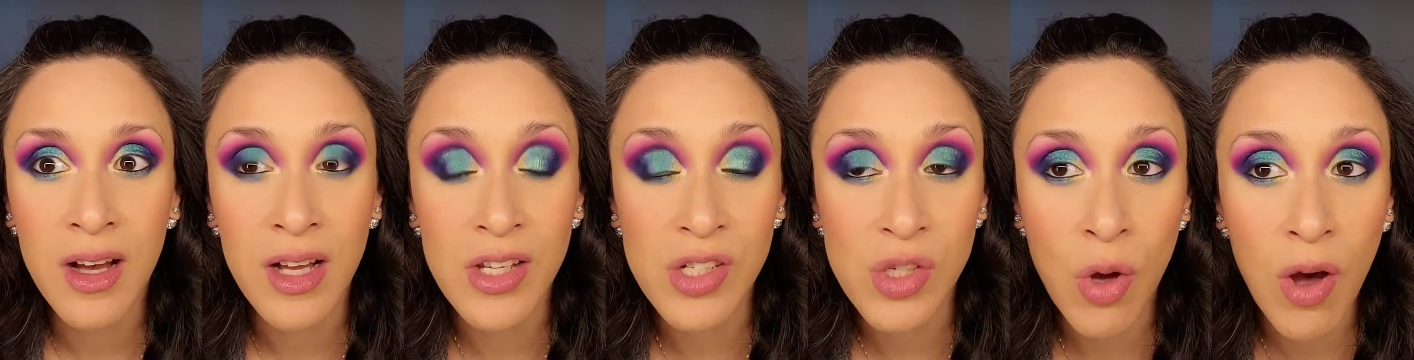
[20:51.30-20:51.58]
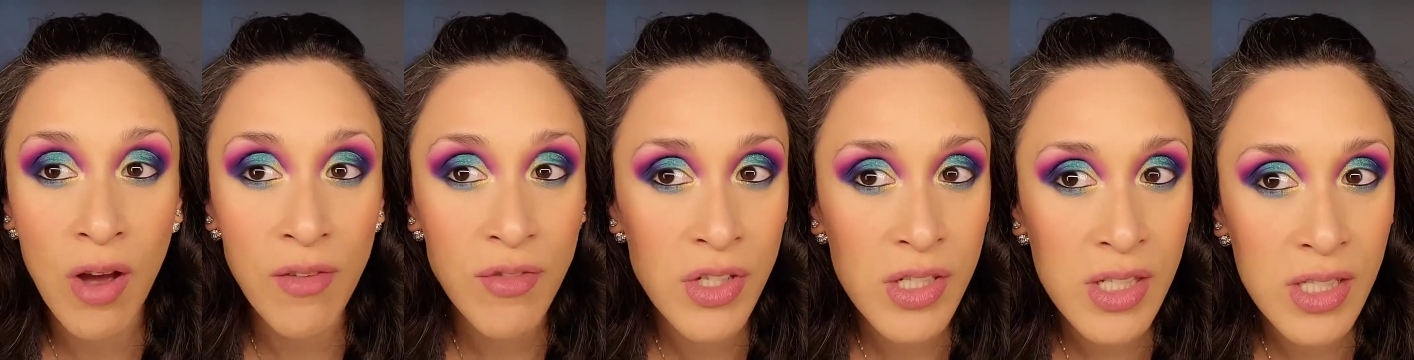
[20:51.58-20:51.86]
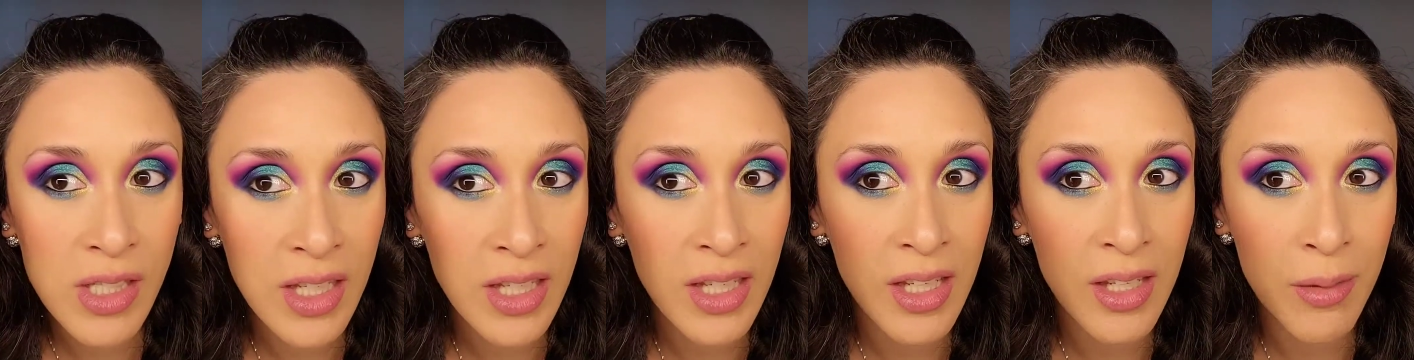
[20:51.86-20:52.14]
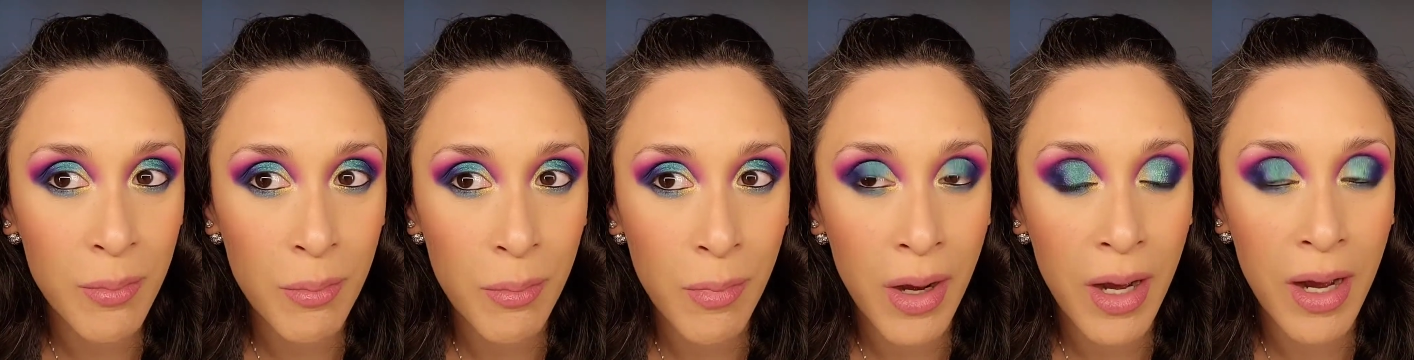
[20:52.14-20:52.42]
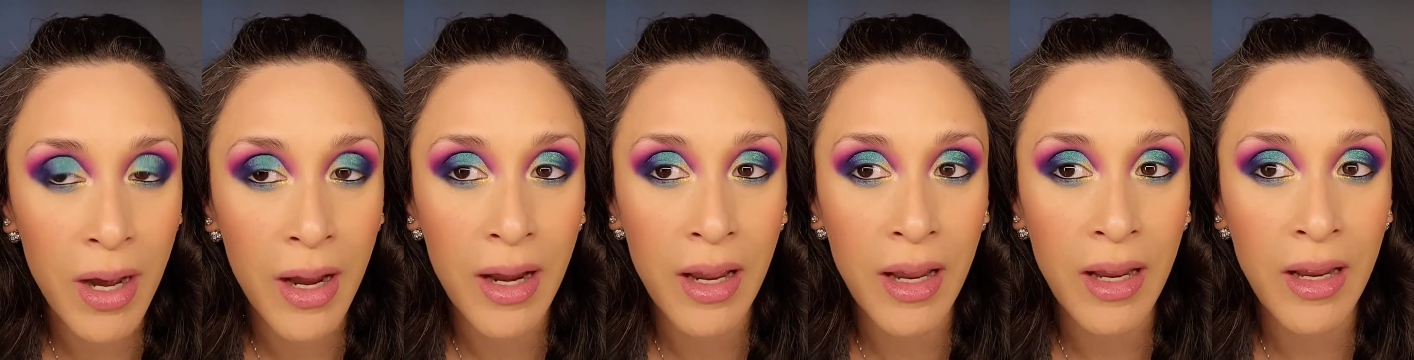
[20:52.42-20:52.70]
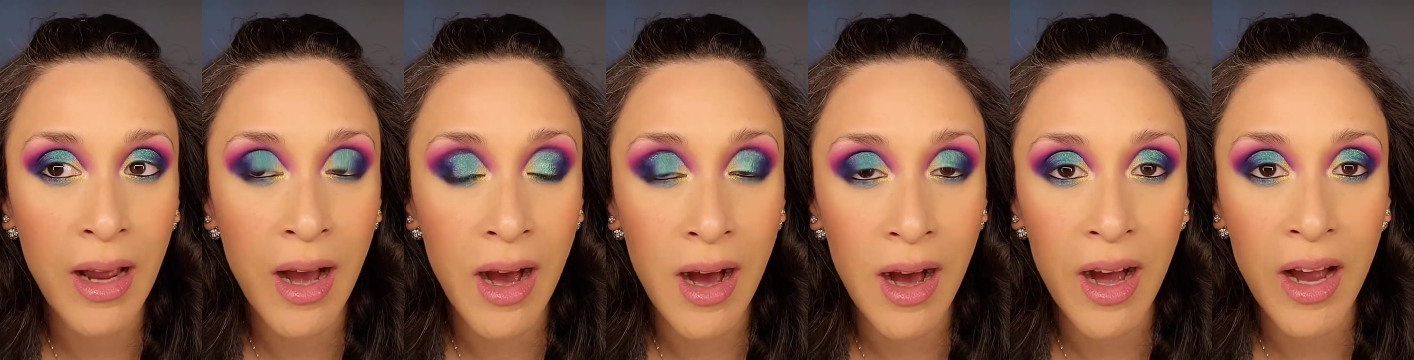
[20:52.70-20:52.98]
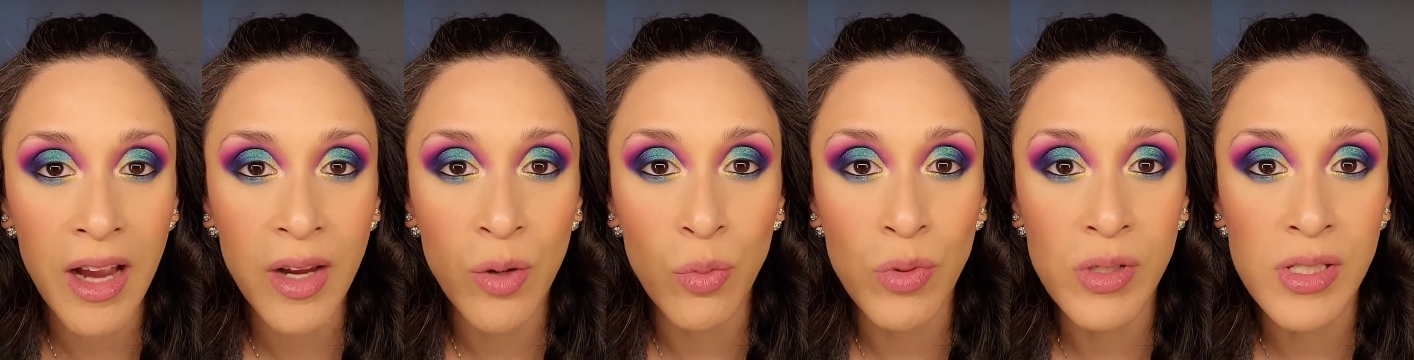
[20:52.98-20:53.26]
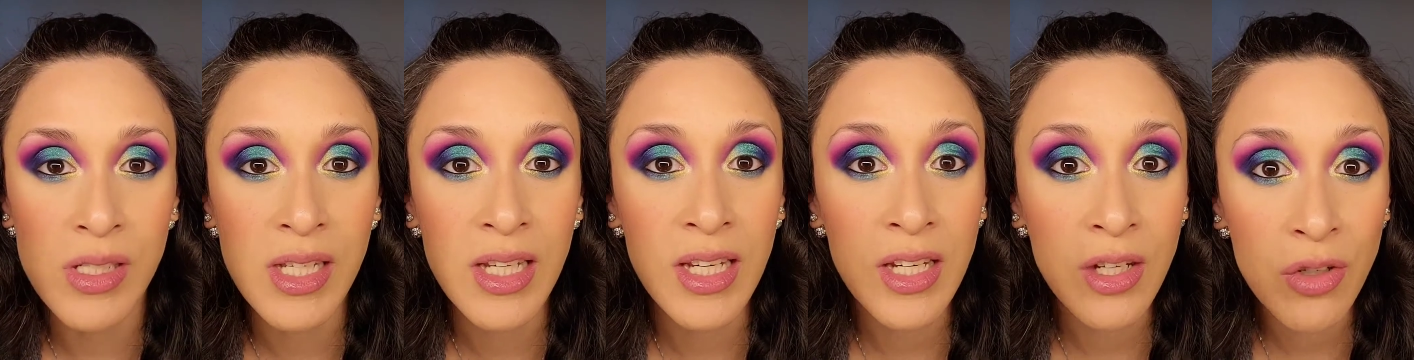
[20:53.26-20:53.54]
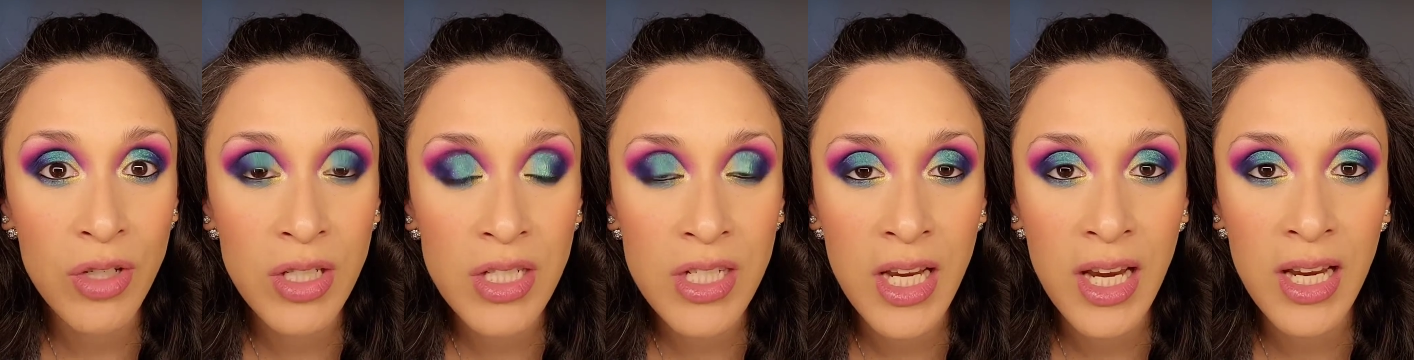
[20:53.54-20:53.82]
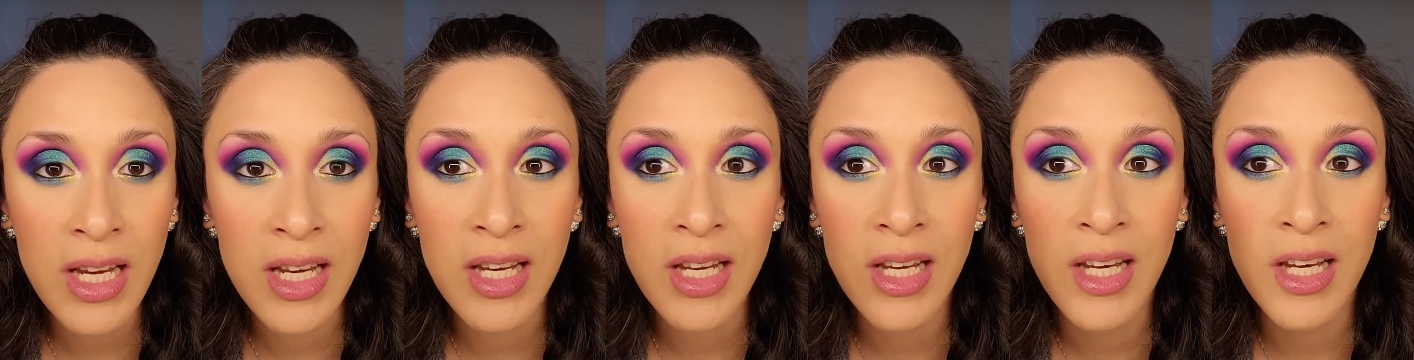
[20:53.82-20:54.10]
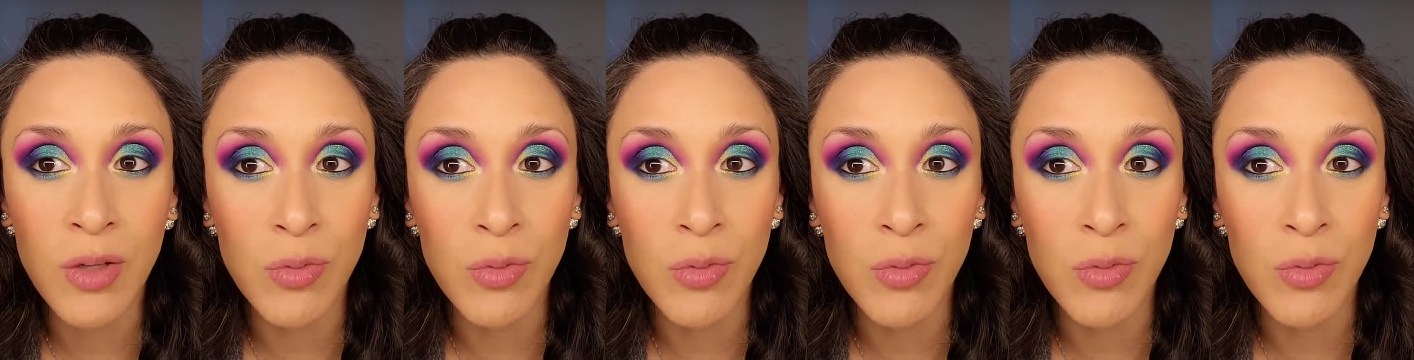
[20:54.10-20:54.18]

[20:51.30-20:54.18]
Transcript: So obviously my eye was irritated.